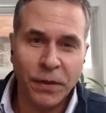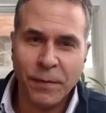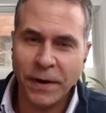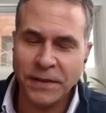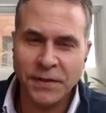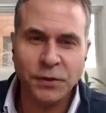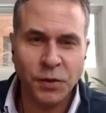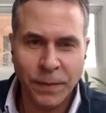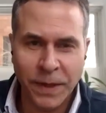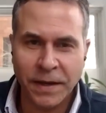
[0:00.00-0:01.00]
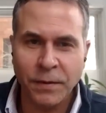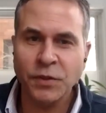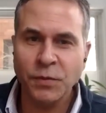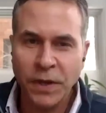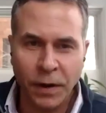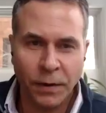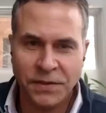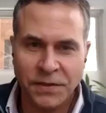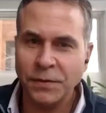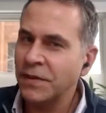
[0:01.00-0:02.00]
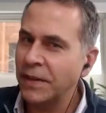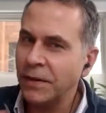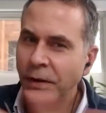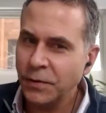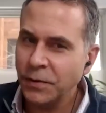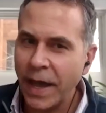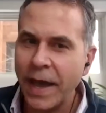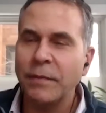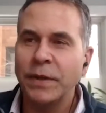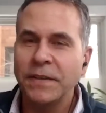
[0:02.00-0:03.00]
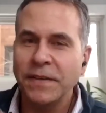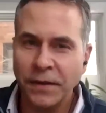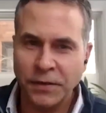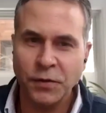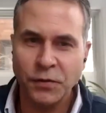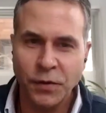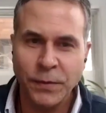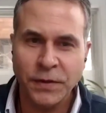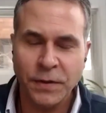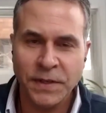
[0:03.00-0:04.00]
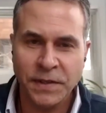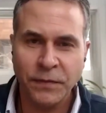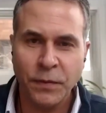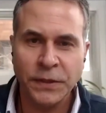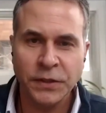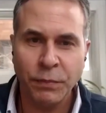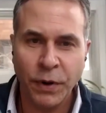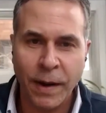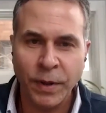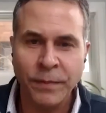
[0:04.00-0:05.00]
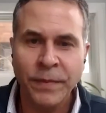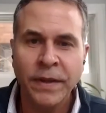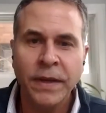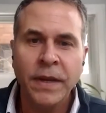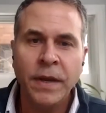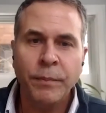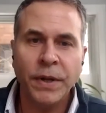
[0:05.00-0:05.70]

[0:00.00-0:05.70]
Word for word: put them on social media, which we always sort of say, don't do that because that could contribute to the misinformation problem. Yeah.